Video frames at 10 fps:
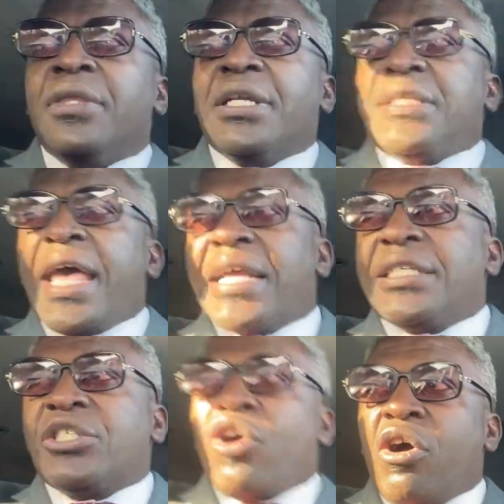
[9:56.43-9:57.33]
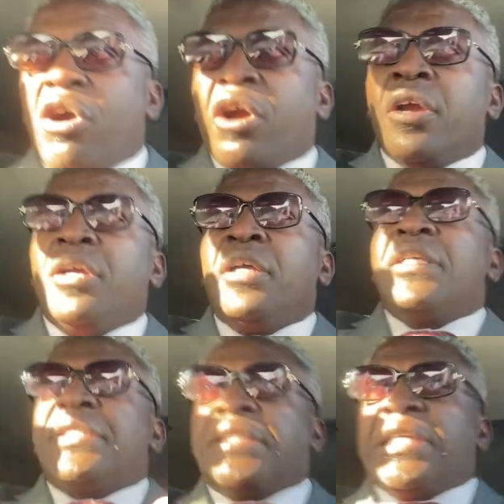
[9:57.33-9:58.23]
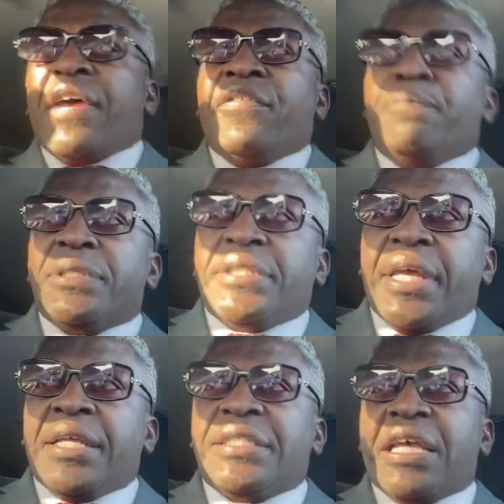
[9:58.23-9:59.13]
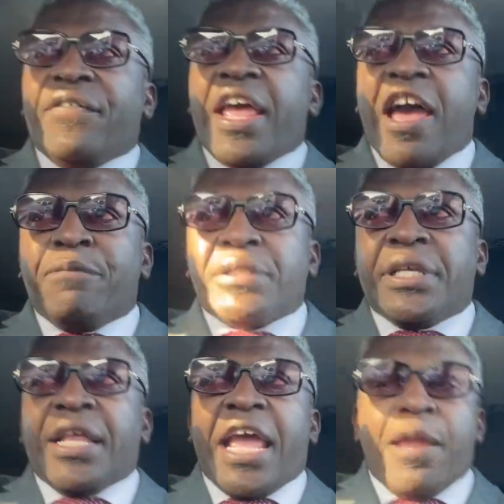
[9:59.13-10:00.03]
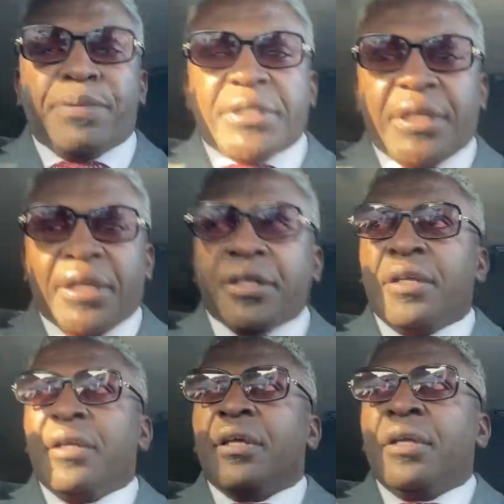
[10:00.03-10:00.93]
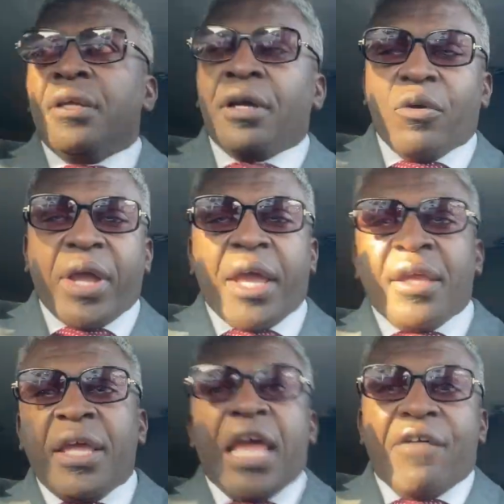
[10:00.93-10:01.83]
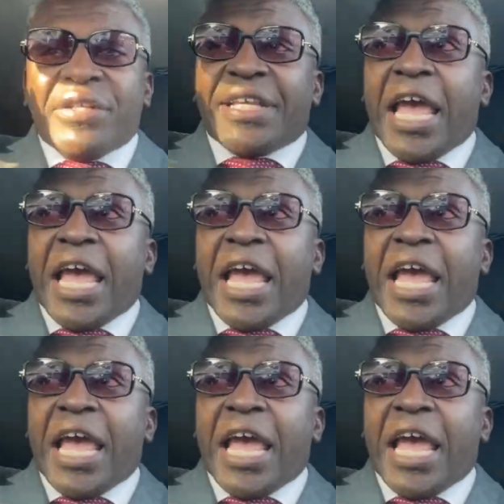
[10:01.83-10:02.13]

the taxes are 7%, 7.5%, 8%. Okay. If it's